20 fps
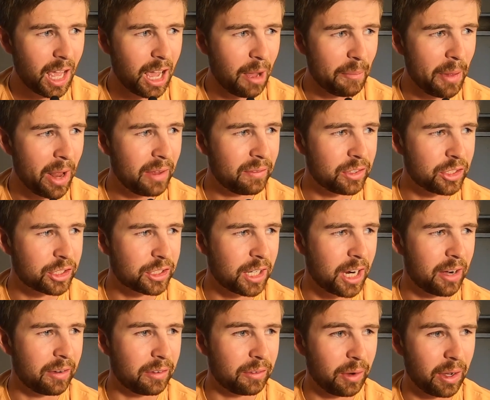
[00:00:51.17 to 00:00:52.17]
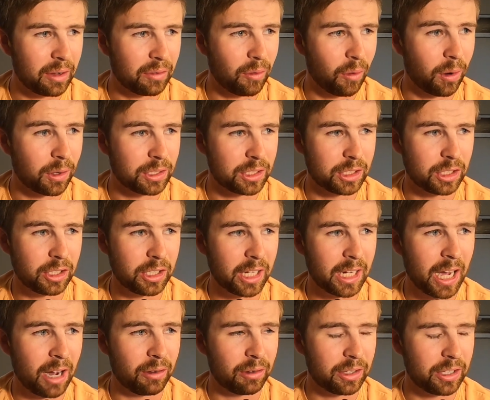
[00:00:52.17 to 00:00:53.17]
I'm not even sure how Wake Forest is
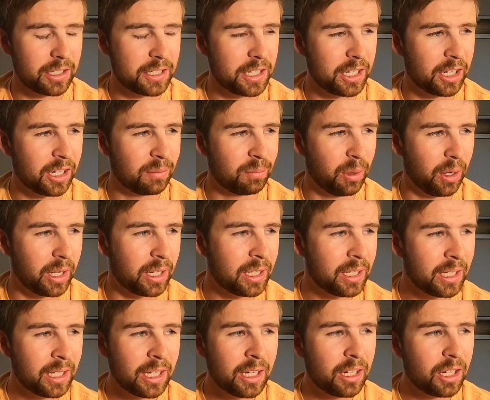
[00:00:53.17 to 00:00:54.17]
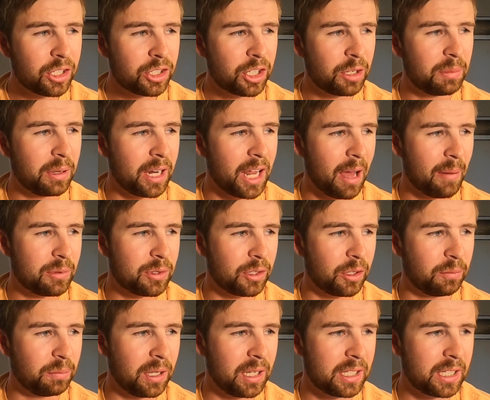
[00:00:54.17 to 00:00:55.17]
looking out this year, but should be an
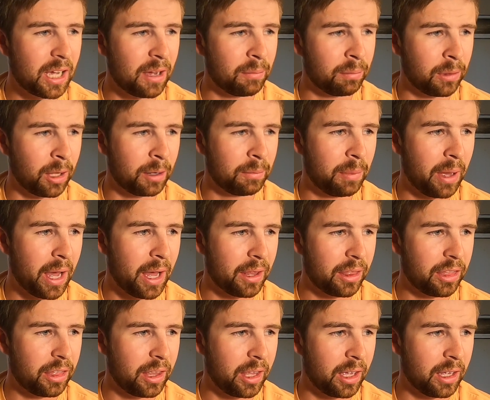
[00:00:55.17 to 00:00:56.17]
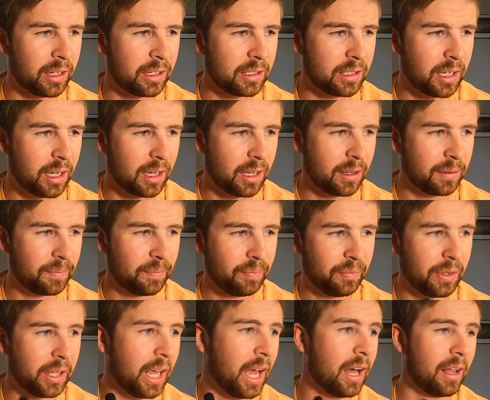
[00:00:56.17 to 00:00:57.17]
absolute beatdown bloodbath. And uh,
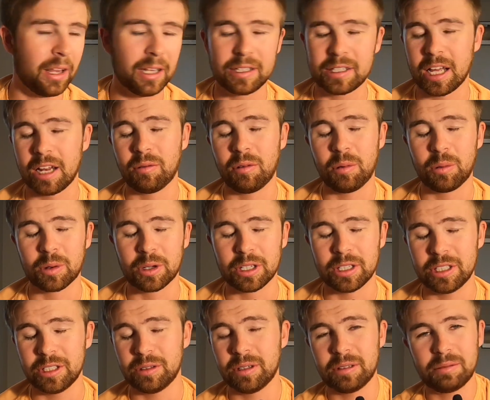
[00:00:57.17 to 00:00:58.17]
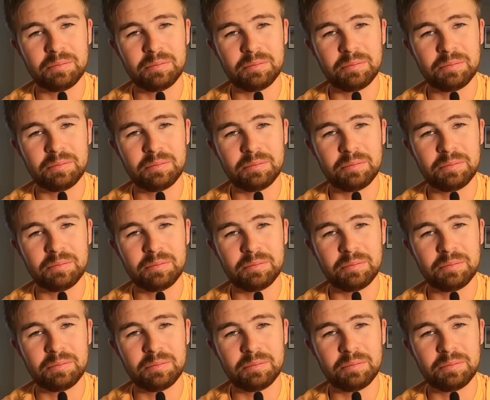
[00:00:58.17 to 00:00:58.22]
yeah, that's kind of what we're going to do.